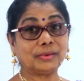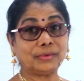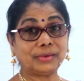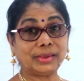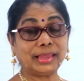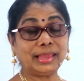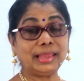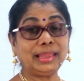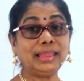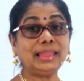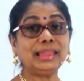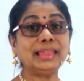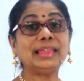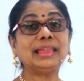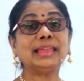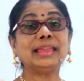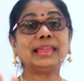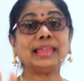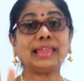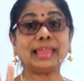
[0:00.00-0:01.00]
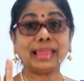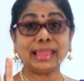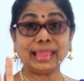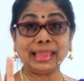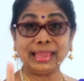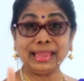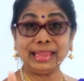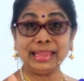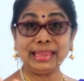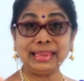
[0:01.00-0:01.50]
Okay?
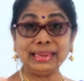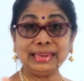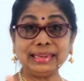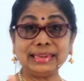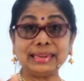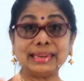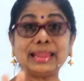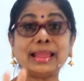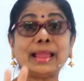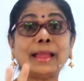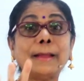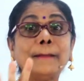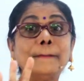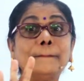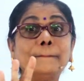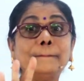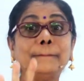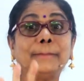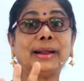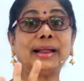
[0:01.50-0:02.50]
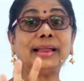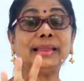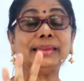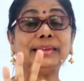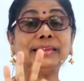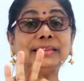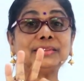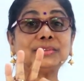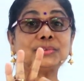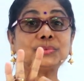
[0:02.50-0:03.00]
8
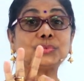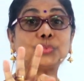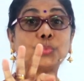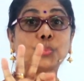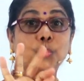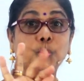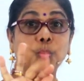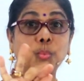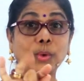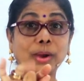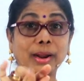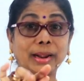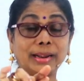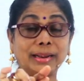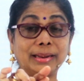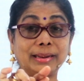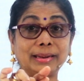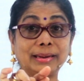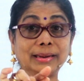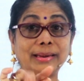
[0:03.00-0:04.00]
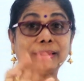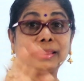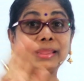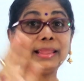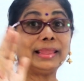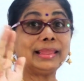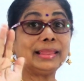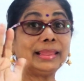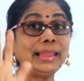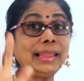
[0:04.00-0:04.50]
minus 1.
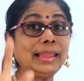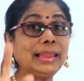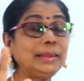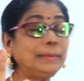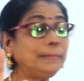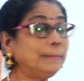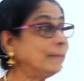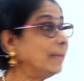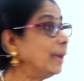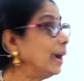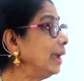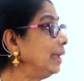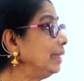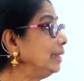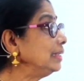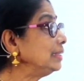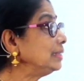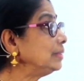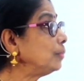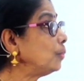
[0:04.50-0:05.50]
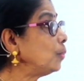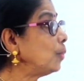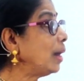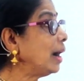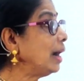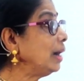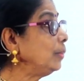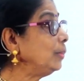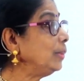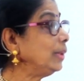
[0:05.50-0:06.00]
8 minus
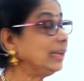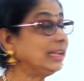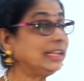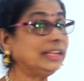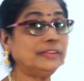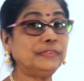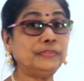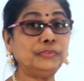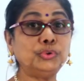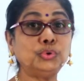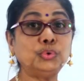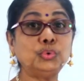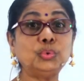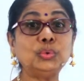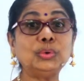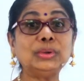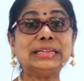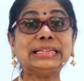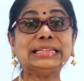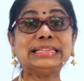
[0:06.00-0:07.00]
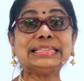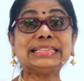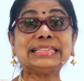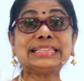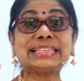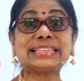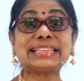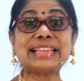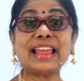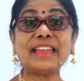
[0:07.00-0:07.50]
1 will give you
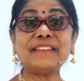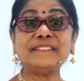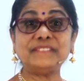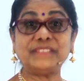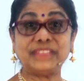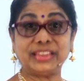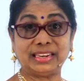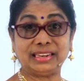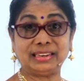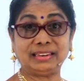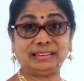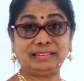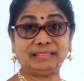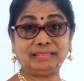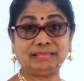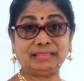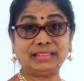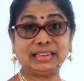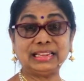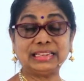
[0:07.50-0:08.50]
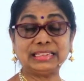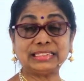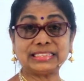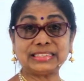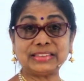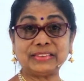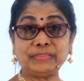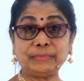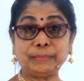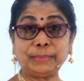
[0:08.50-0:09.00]
7.
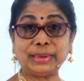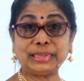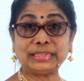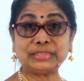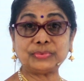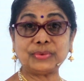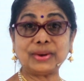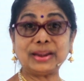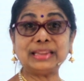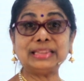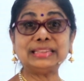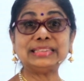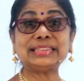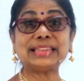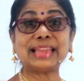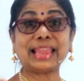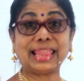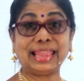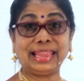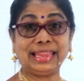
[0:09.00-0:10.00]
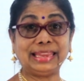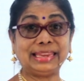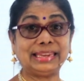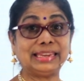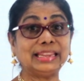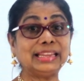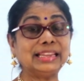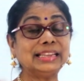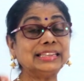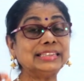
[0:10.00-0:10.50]
7 plus 1 is 8.
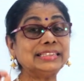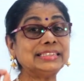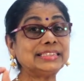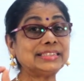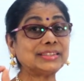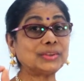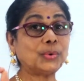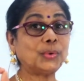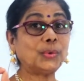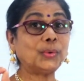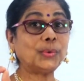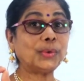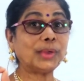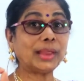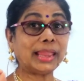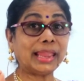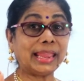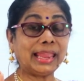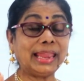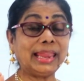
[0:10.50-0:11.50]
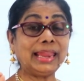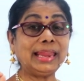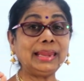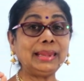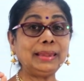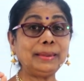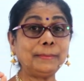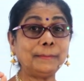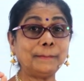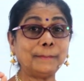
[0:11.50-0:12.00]
So,
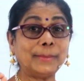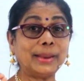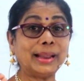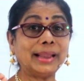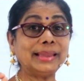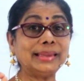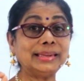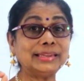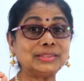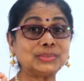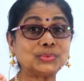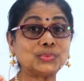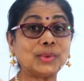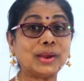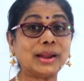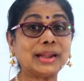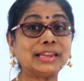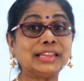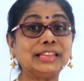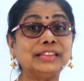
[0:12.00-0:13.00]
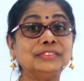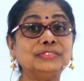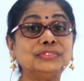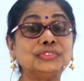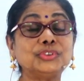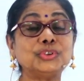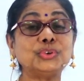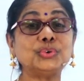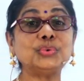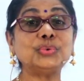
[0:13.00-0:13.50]
8 minus 1
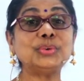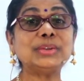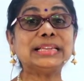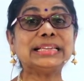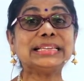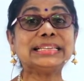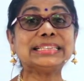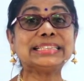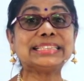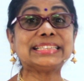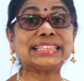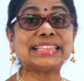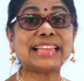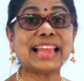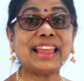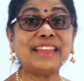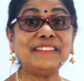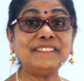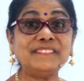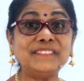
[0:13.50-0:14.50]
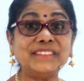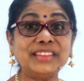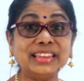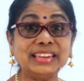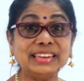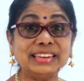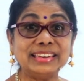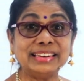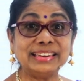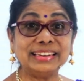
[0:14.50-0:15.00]
gives you
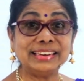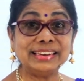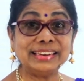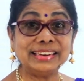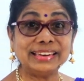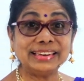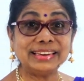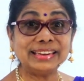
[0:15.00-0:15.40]
7.